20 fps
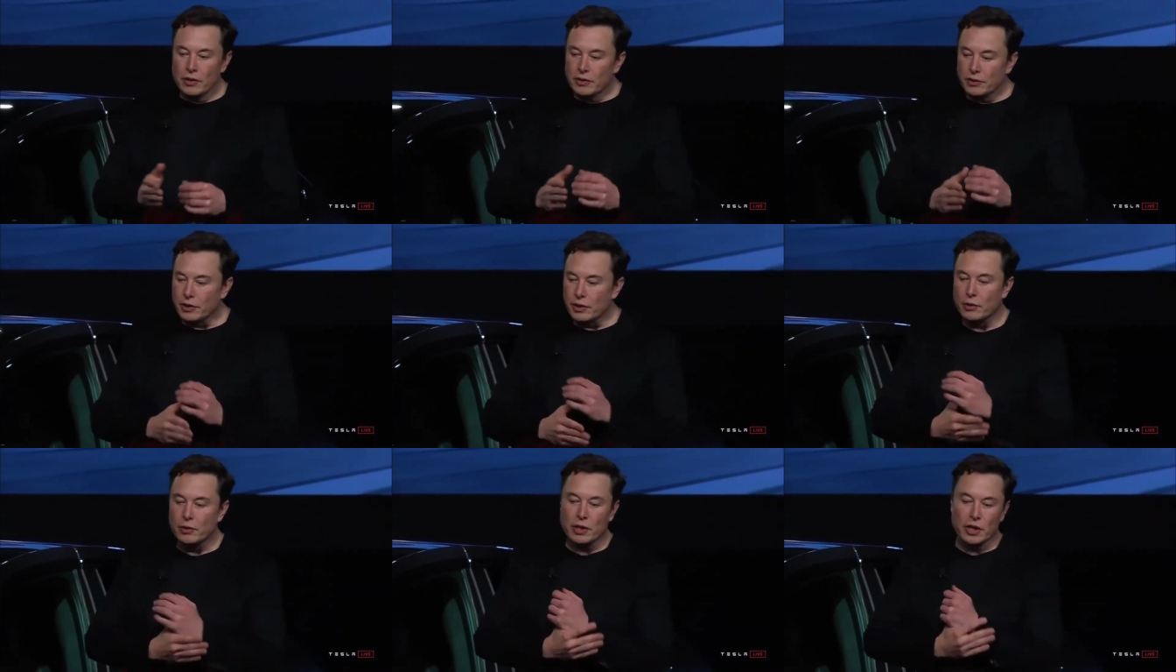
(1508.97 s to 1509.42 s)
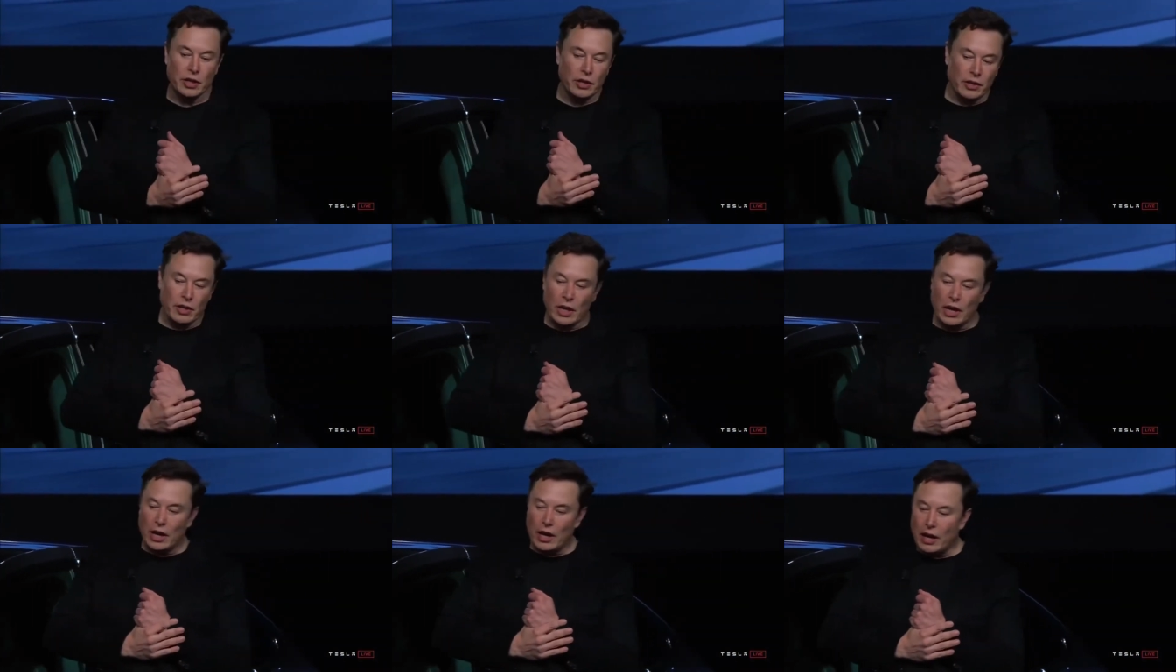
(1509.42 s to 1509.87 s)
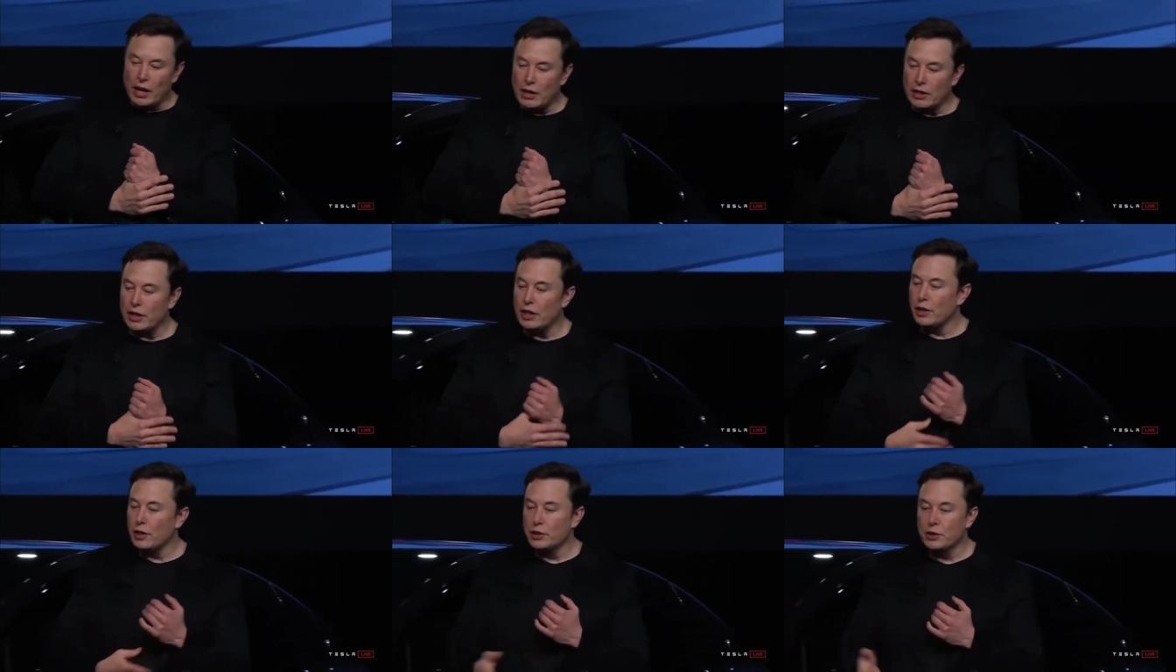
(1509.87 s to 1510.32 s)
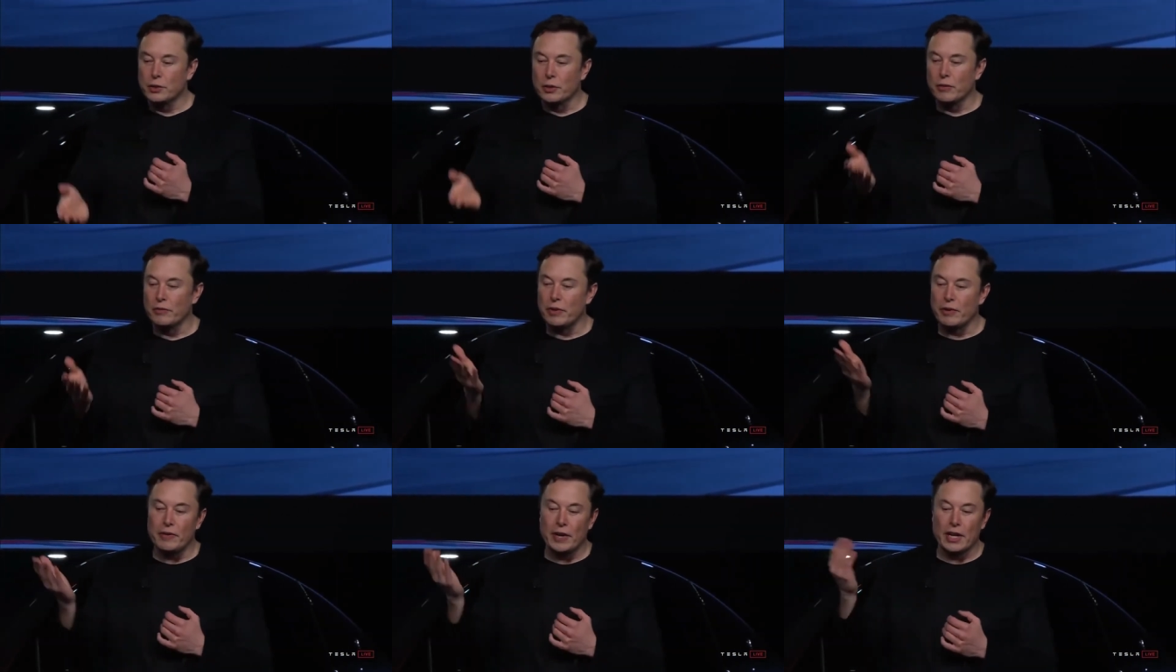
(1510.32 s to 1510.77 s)
So, uh, you know, just talking
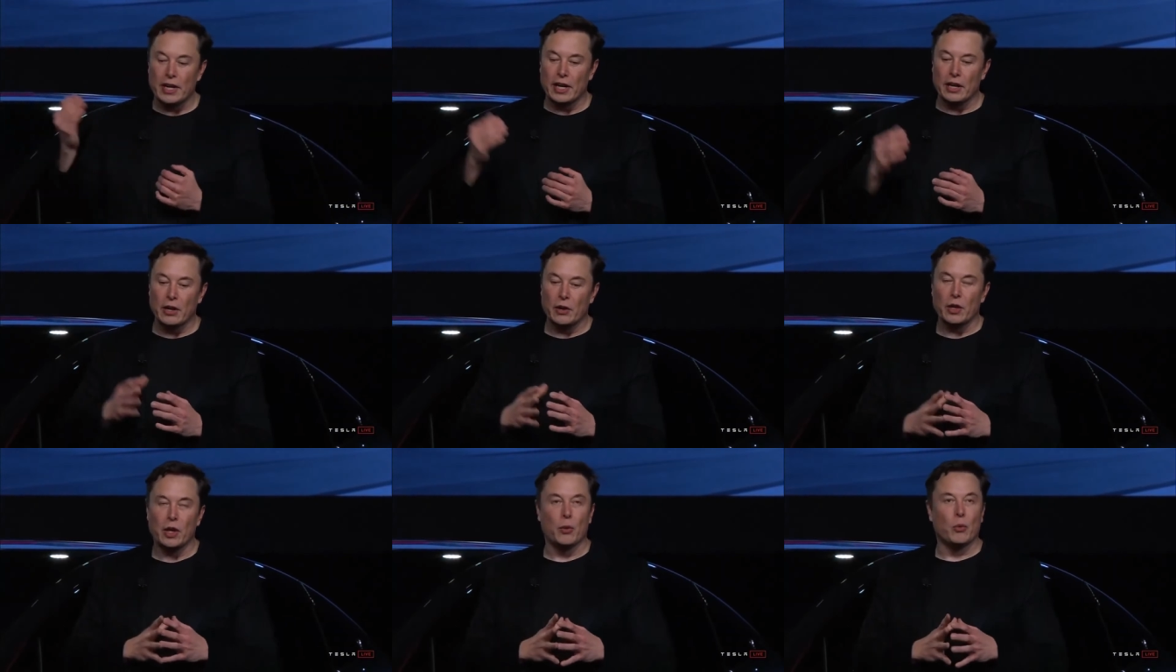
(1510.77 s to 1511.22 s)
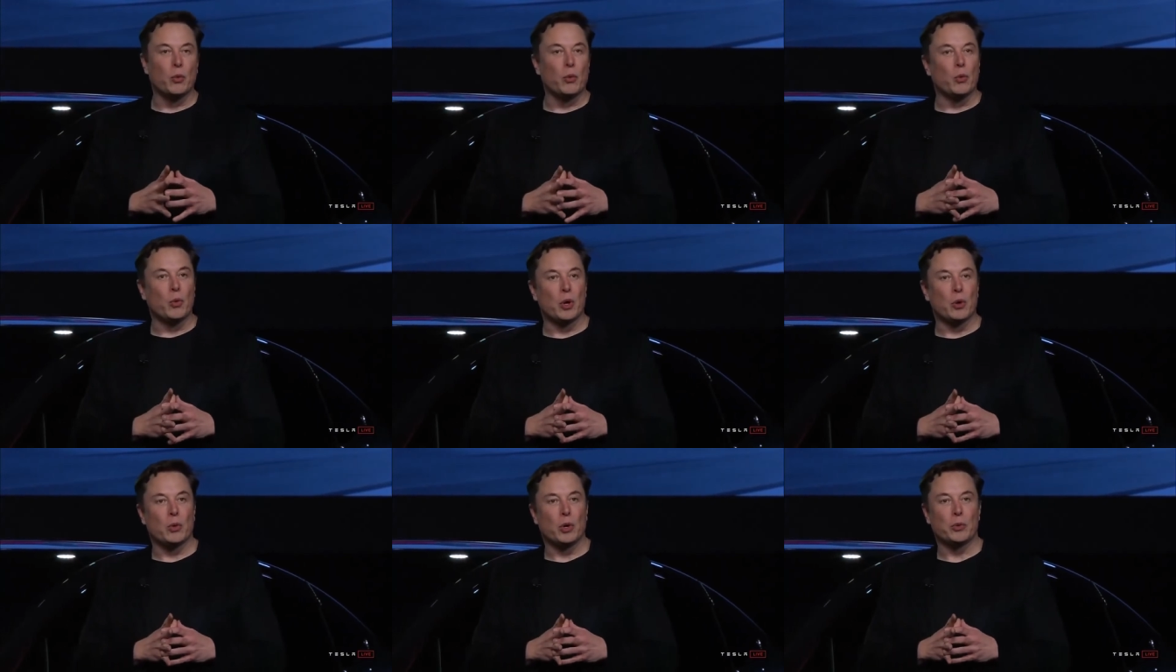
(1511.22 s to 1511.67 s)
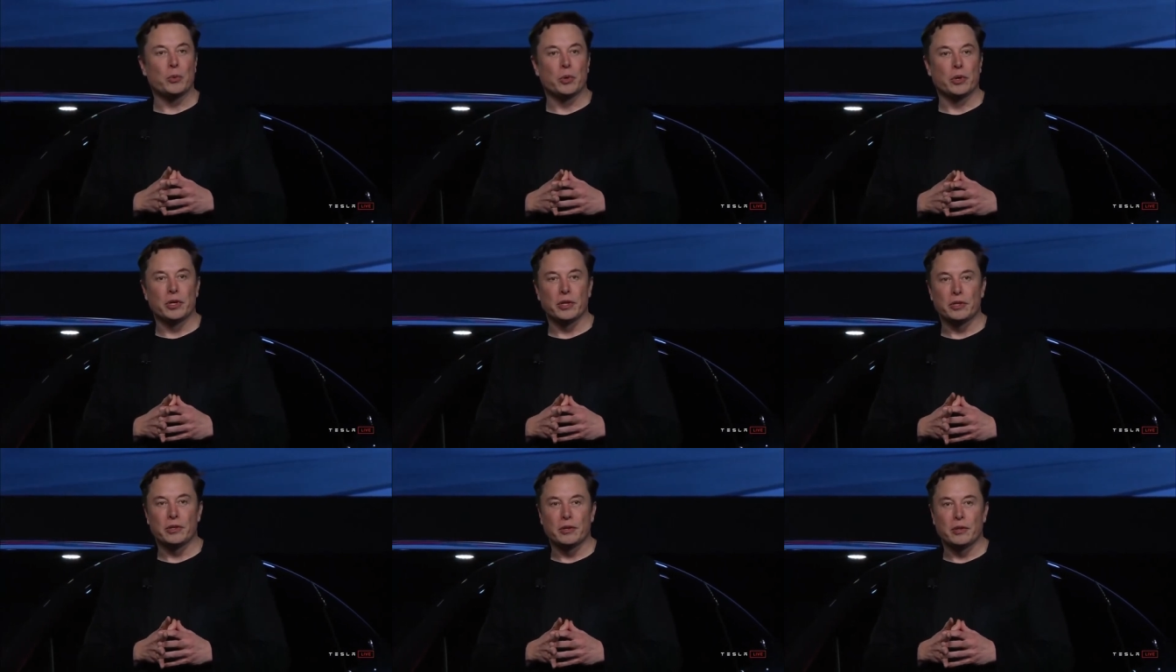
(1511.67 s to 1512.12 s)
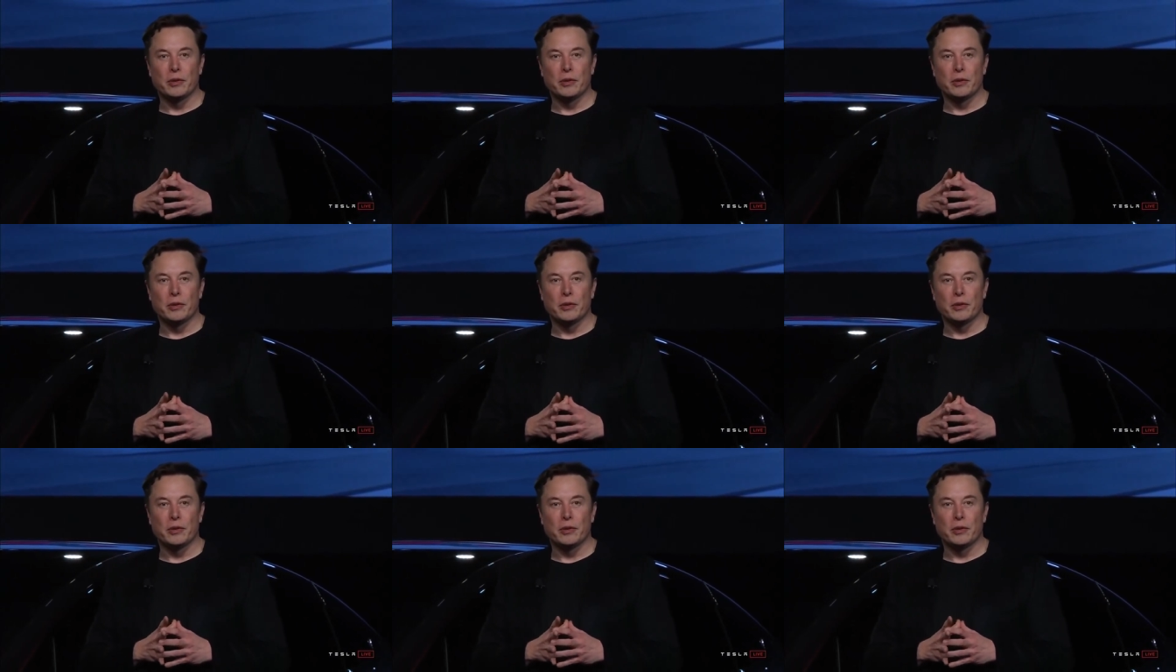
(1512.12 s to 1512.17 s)
a bit about like, you know, what were the,